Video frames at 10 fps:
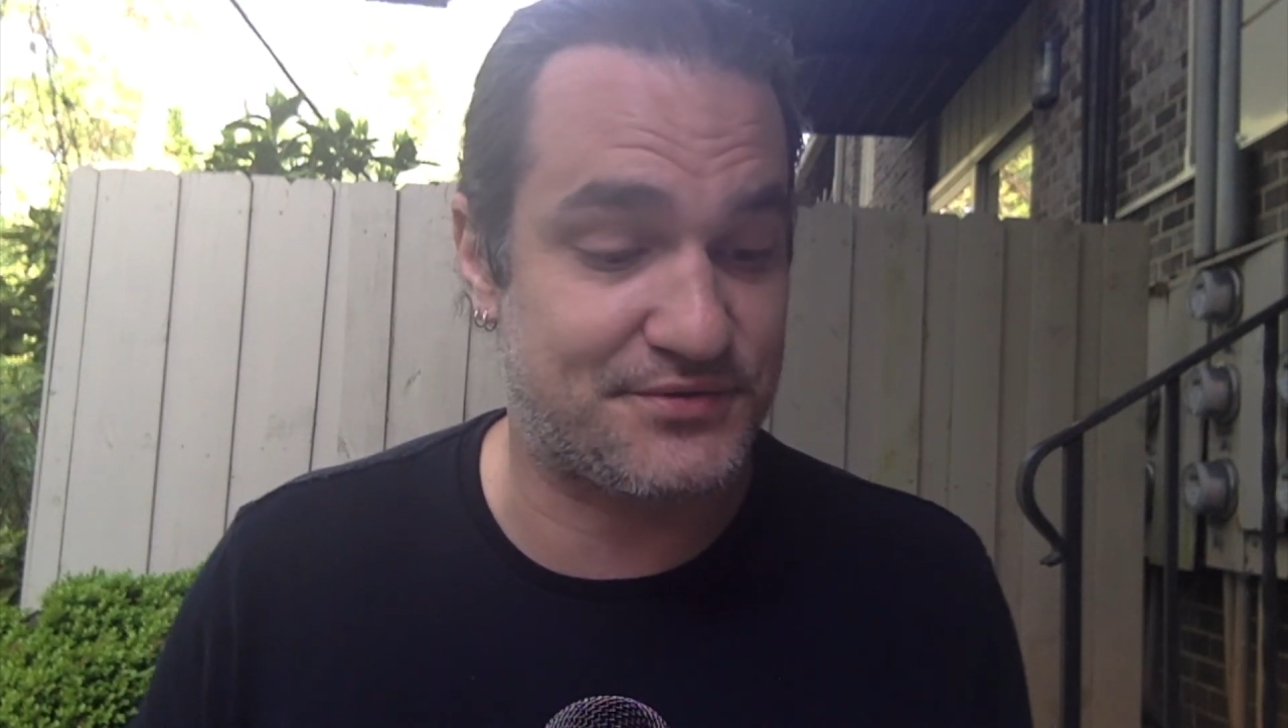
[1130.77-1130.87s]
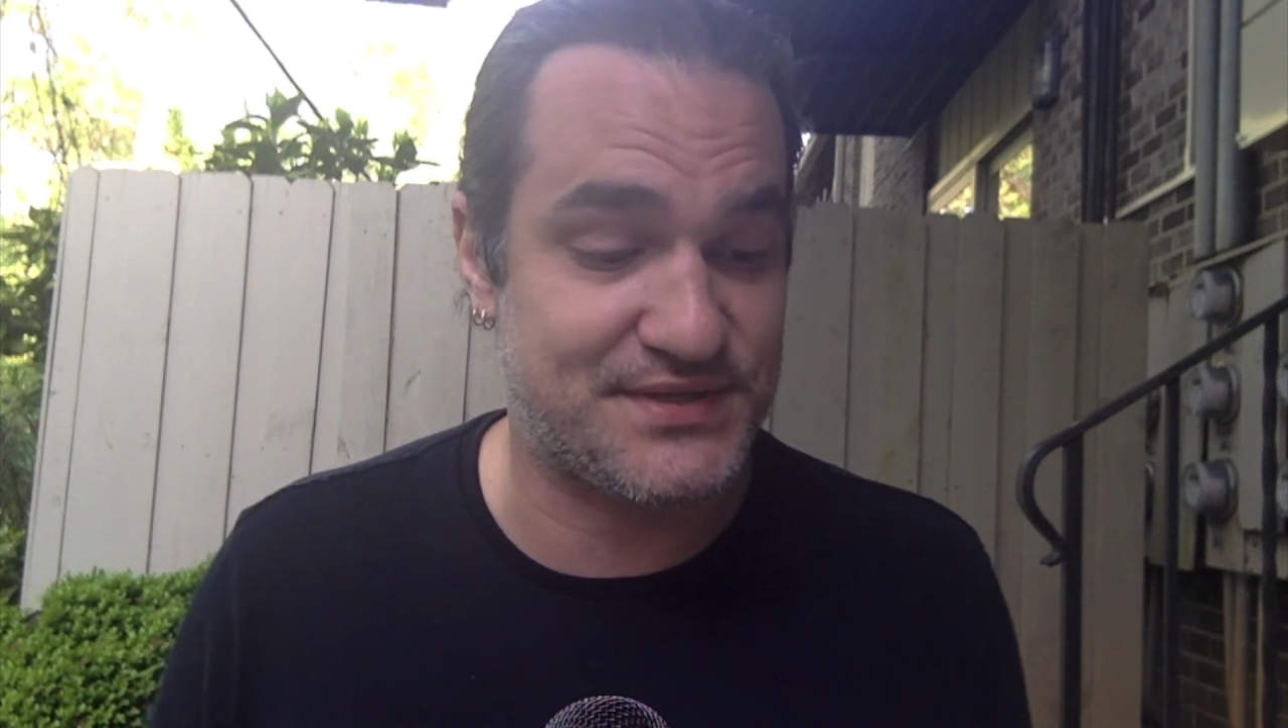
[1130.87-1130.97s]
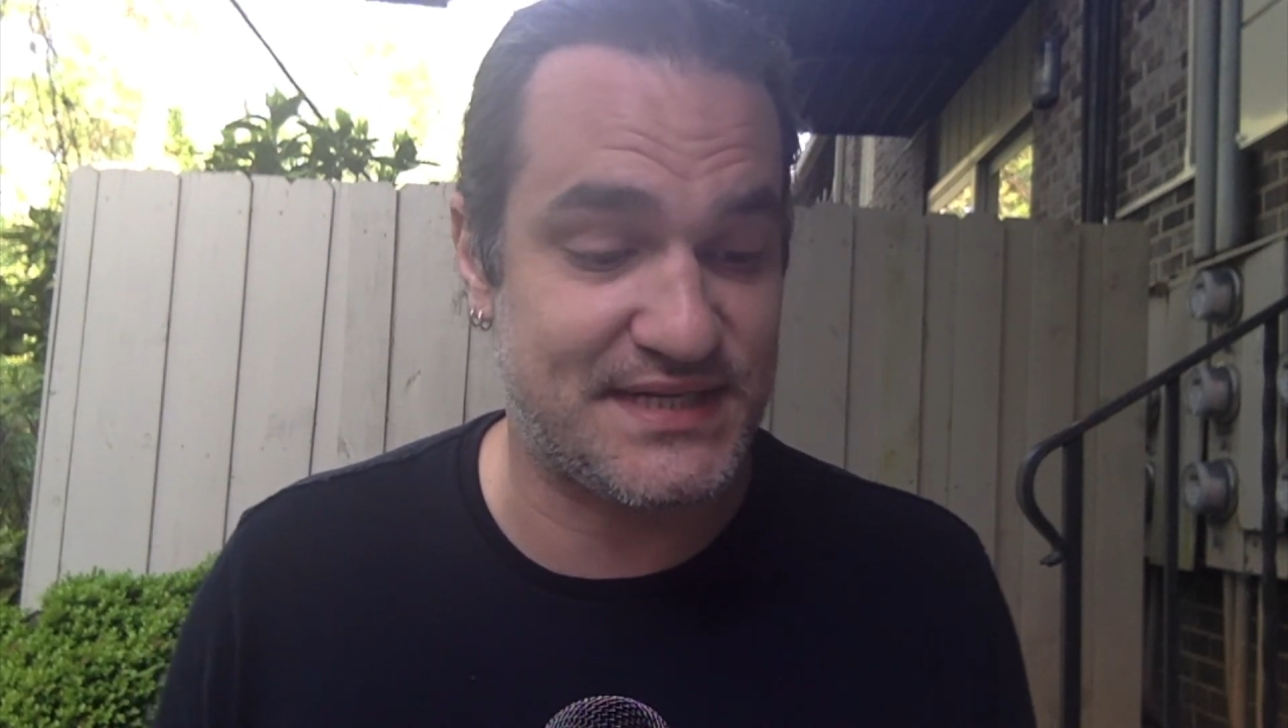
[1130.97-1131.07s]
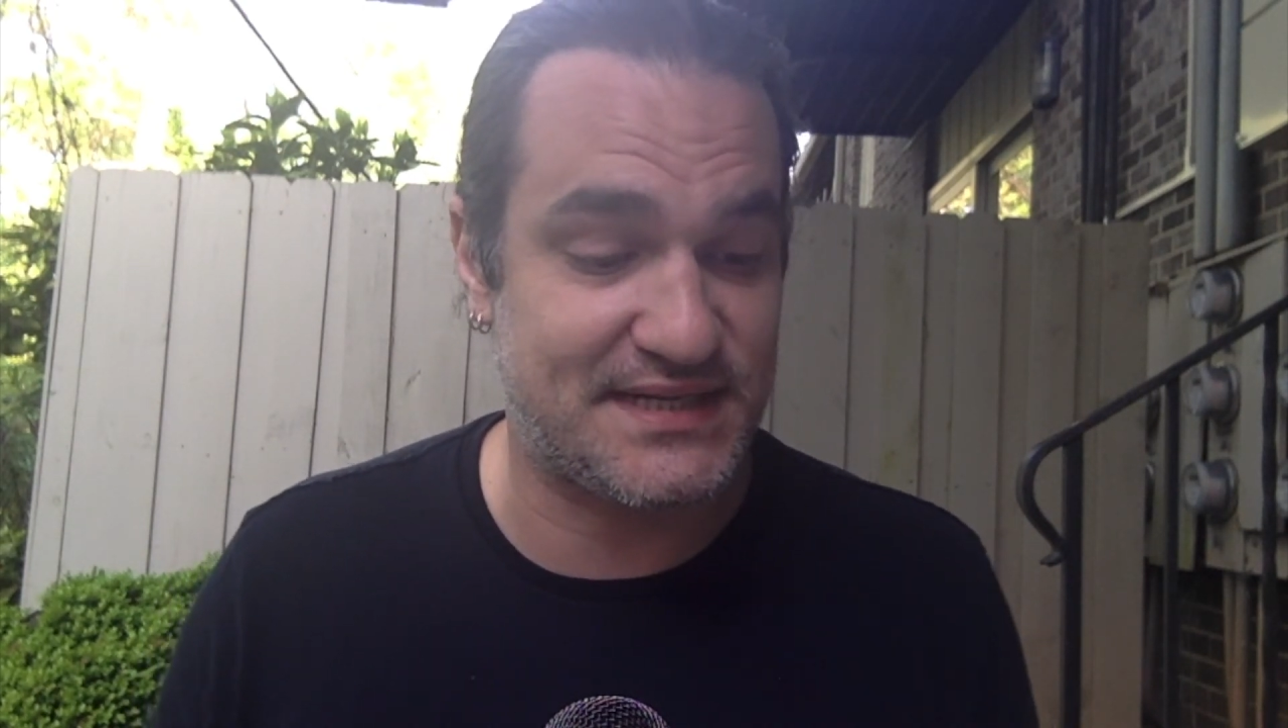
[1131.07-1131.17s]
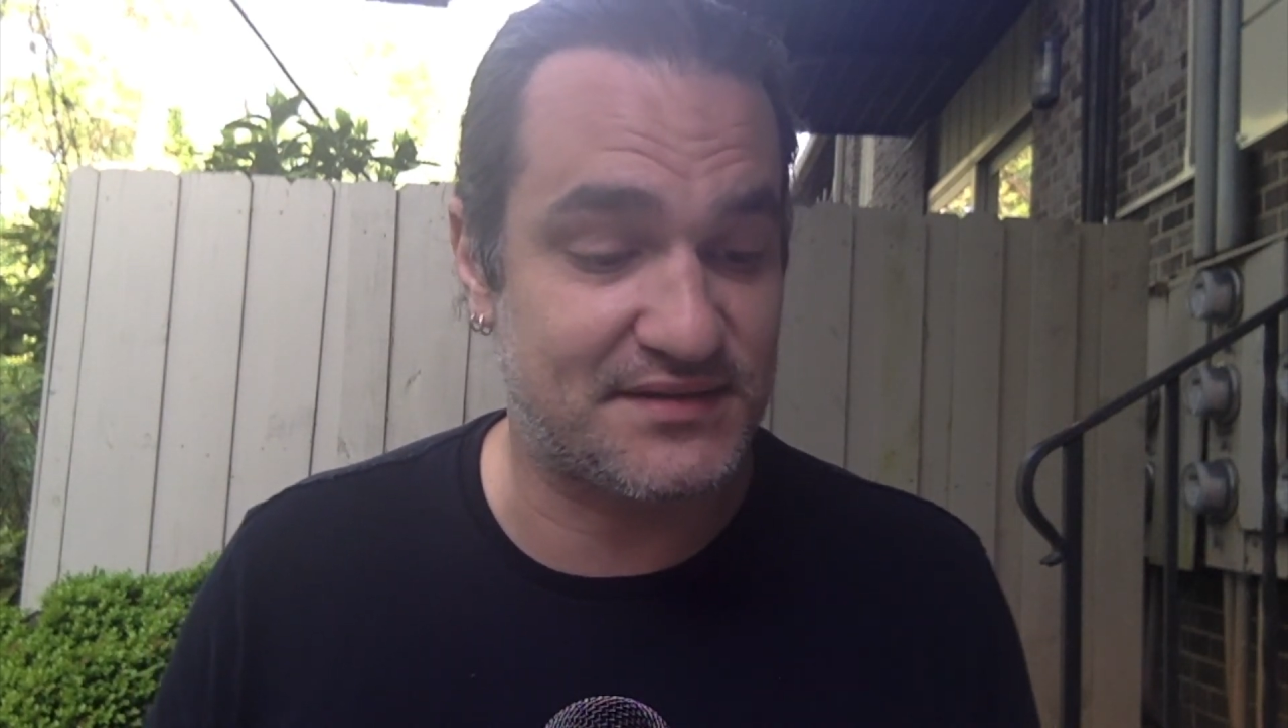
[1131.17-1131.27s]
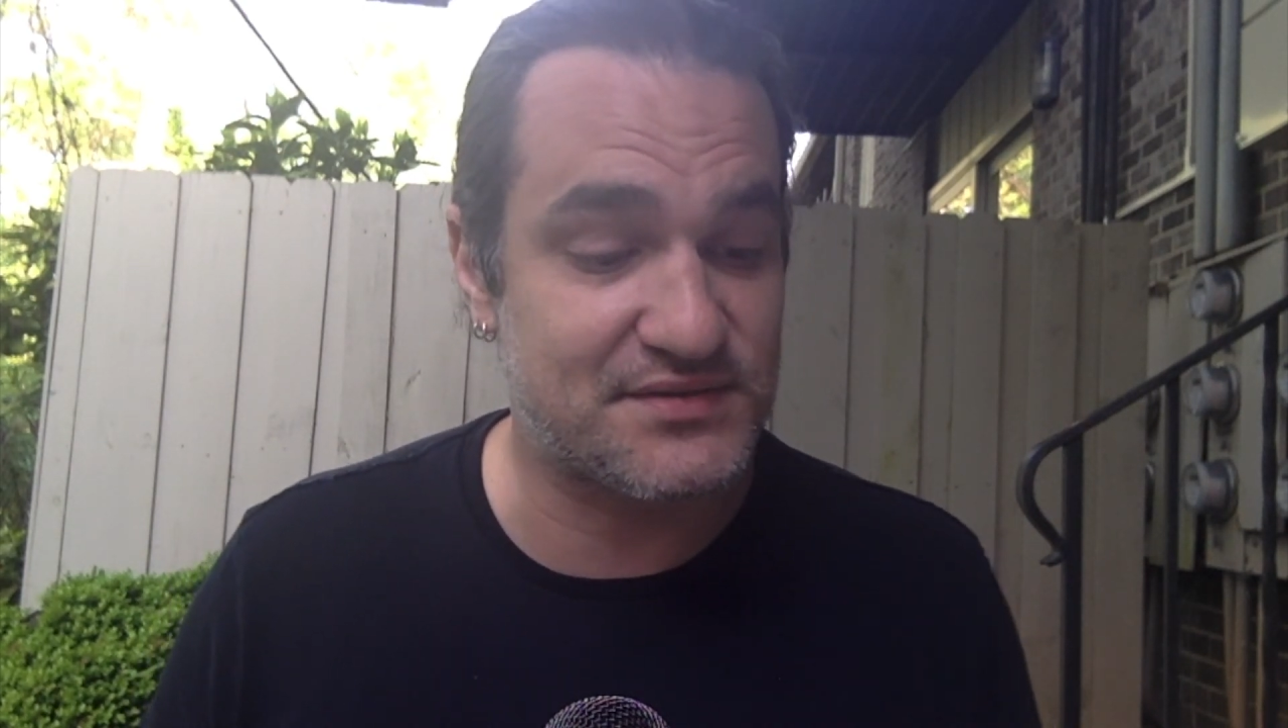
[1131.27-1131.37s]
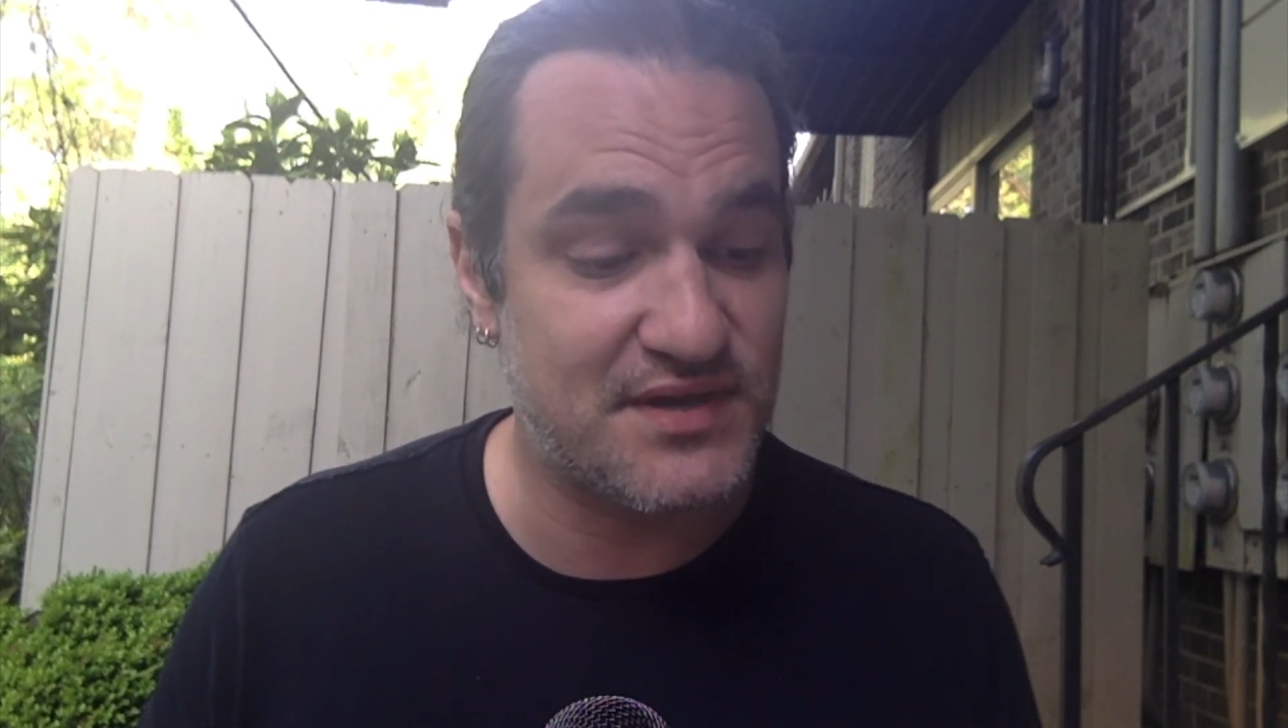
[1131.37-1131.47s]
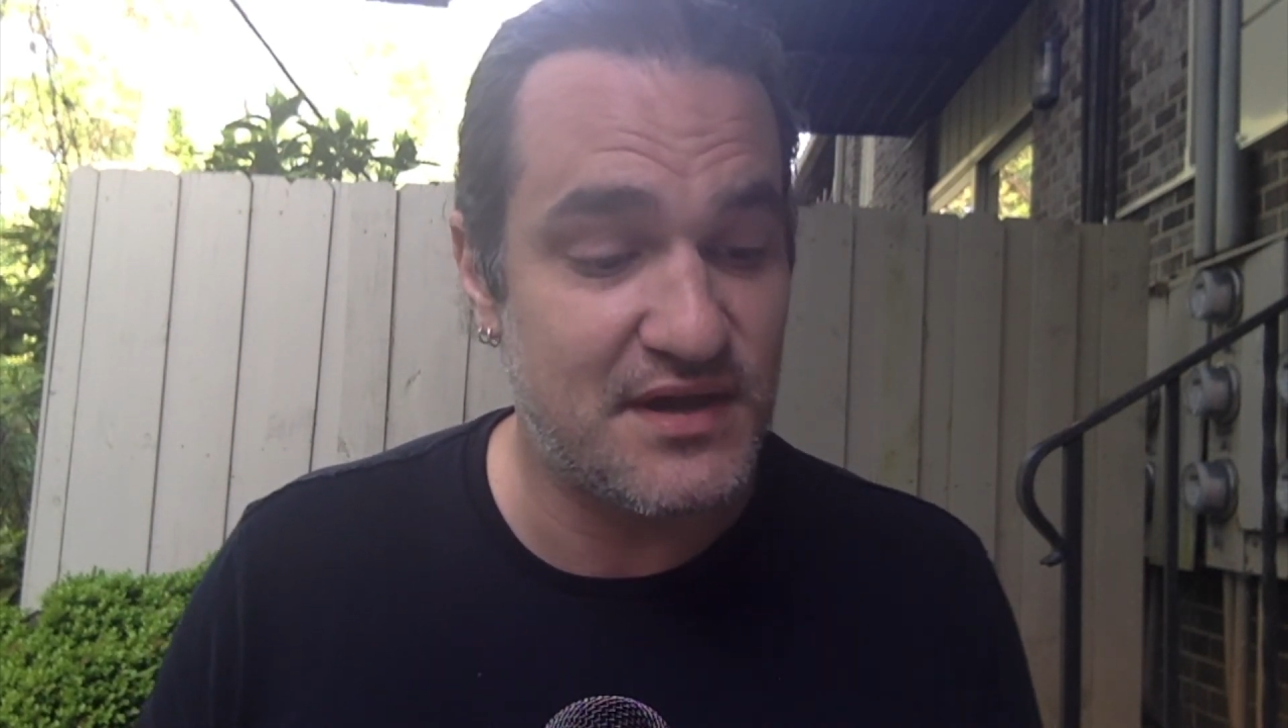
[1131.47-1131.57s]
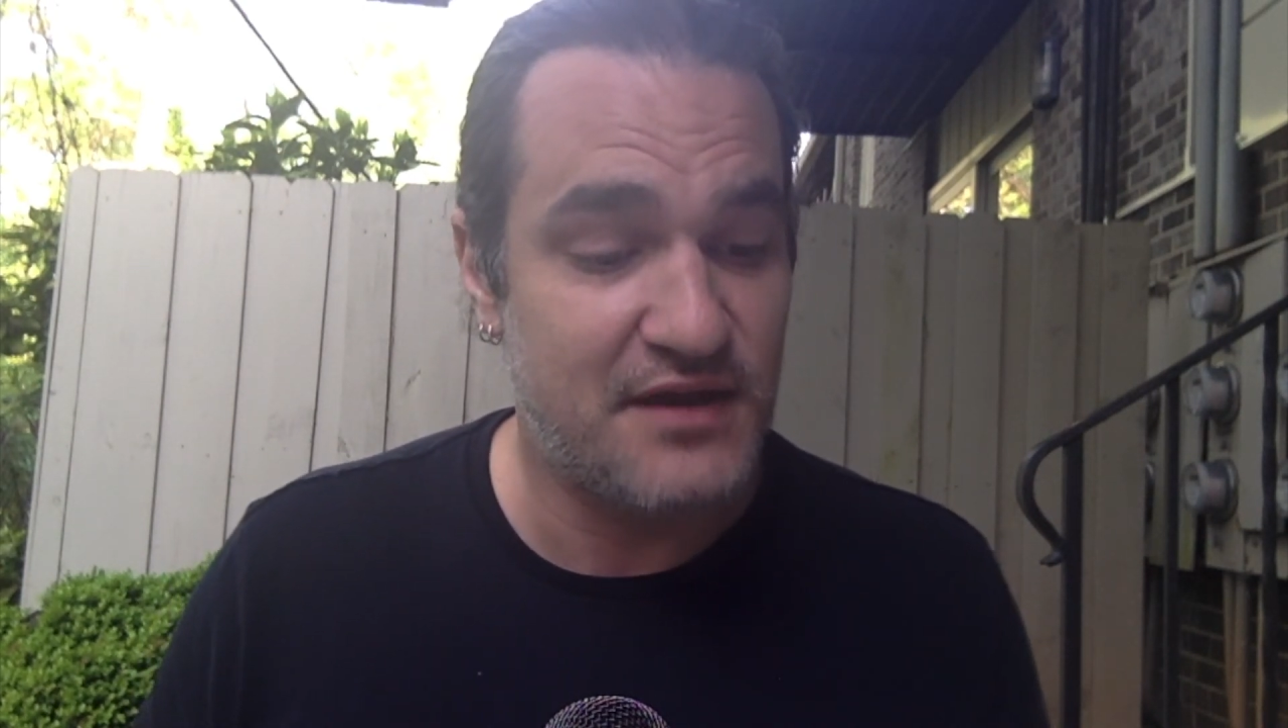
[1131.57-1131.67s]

sings